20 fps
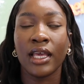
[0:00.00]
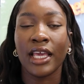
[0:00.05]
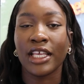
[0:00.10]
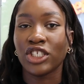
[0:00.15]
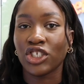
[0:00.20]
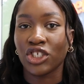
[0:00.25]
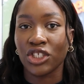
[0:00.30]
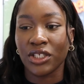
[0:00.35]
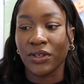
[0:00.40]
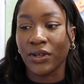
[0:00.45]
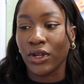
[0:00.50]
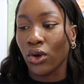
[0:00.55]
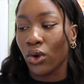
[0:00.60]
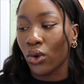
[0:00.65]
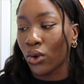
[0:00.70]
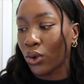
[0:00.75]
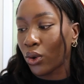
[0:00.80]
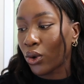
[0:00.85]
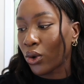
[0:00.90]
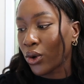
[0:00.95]

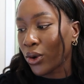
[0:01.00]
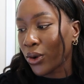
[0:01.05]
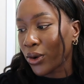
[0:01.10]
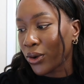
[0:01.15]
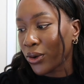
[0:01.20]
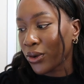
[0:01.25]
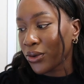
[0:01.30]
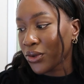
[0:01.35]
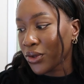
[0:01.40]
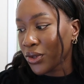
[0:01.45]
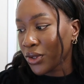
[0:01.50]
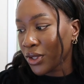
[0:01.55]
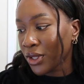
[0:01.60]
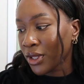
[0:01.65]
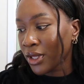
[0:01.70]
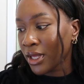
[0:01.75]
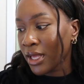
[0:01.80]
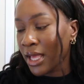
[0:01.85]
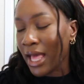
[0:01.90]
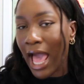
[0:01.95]
engineering law,
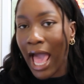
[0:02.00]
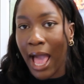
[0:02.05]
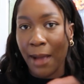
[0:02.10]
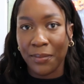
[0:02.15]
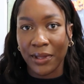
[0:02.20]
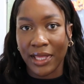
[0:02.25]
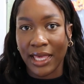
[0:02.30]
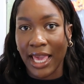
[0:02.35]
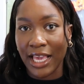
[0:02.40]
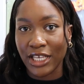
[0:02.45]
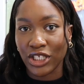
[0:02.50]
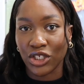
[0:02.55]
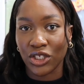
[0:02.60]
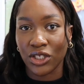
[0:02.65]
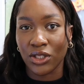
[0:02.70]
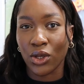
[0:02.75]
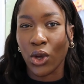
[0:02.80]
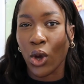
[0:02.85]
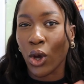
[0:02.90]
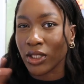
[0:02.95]

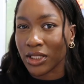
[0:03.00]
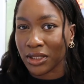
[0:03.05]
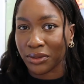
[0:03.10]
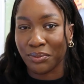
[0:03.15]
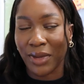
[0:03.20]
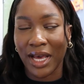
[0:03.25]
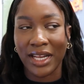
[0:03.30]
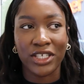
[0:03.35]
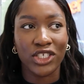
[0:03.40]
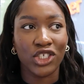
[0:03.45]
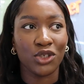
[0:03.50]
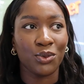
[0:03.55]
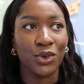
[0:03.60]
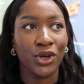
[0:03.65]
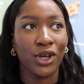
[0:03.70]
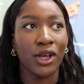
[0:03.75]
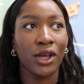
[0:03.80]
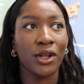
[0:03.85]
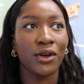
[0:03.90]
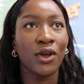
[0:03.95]
application cost
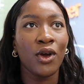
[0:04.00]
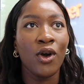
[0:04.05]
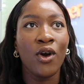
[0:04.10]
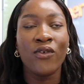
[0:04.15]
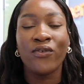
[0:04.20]
management,